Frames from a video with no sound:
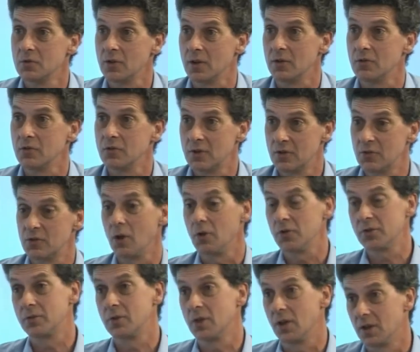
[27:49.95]
So there's
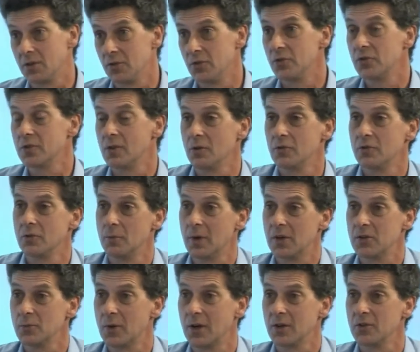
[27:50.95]
lots of guidance, lots of
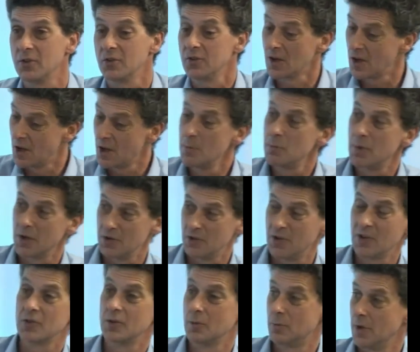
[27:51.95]
best practice. But it
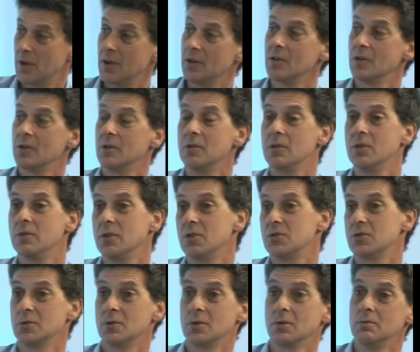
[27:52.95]
does depend on your
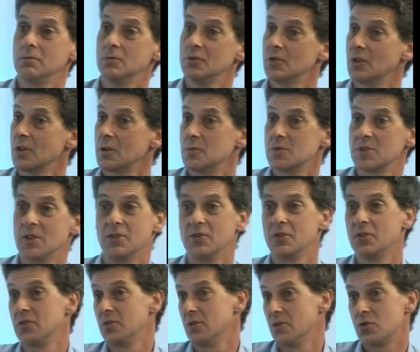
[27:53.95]
individual
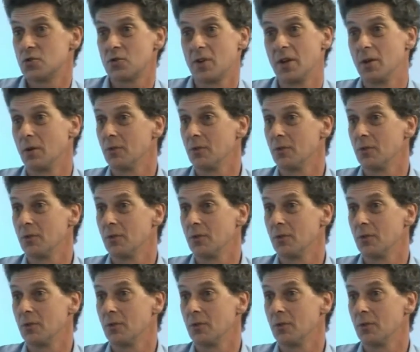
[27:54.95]
circumstances and the trade-offs.